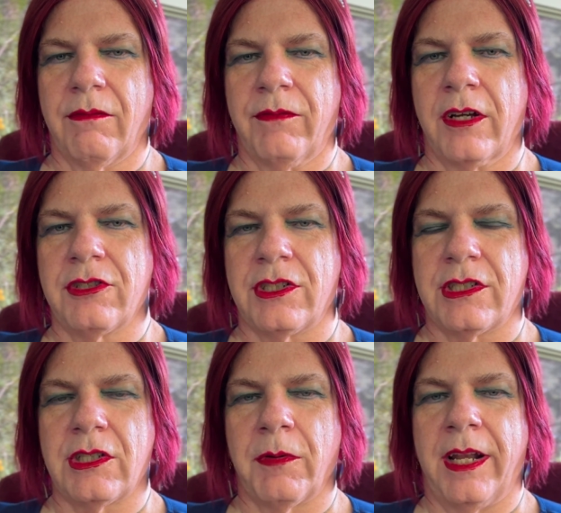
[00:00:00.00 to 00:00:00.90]
function,
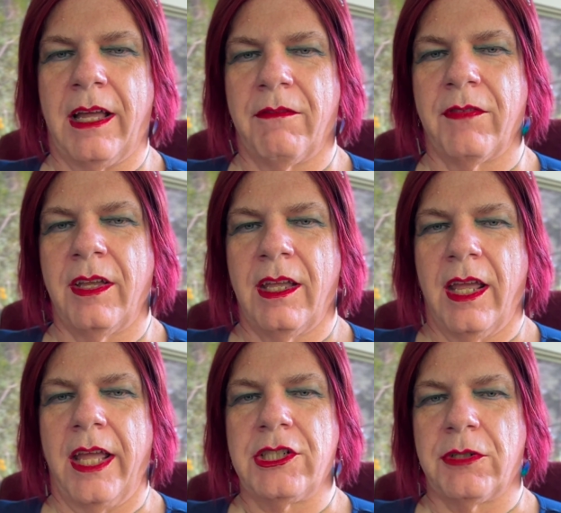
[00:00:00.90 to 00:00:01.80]
so we'd have
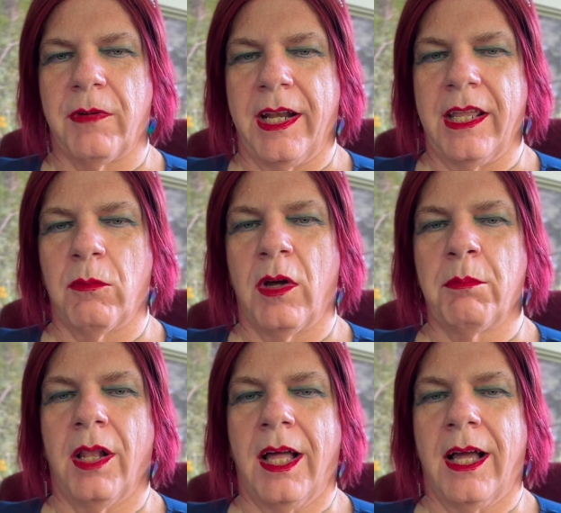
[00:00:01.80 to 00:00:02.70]
engine ready in one
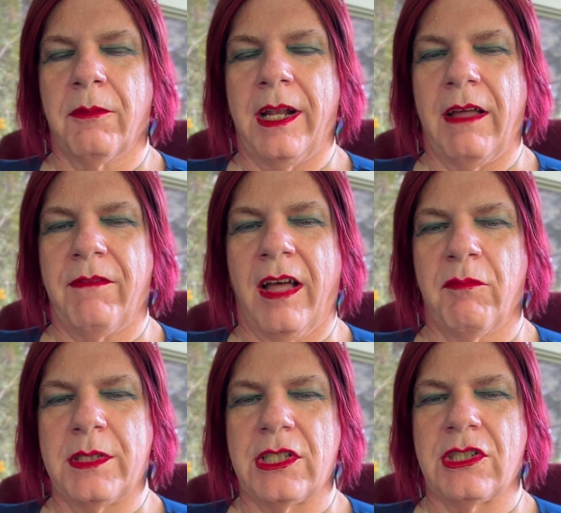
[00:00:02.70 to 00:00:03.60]
block, we'd have valve
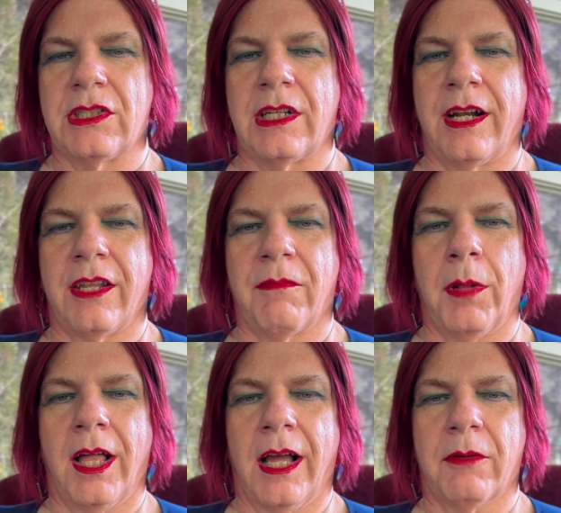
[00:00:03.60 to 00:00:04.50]
positions in another
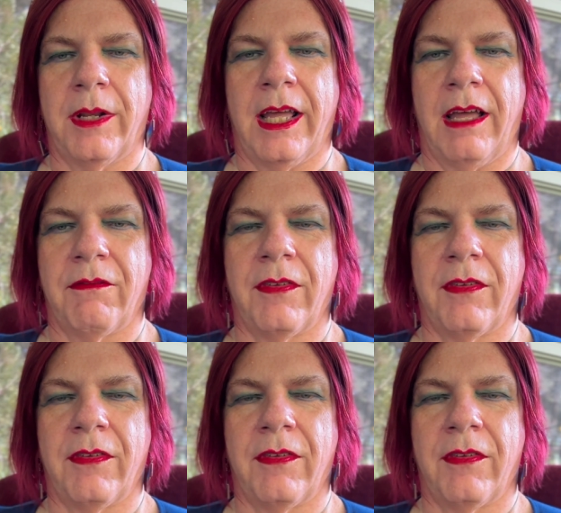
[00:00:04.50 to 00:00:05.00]
block, we'd have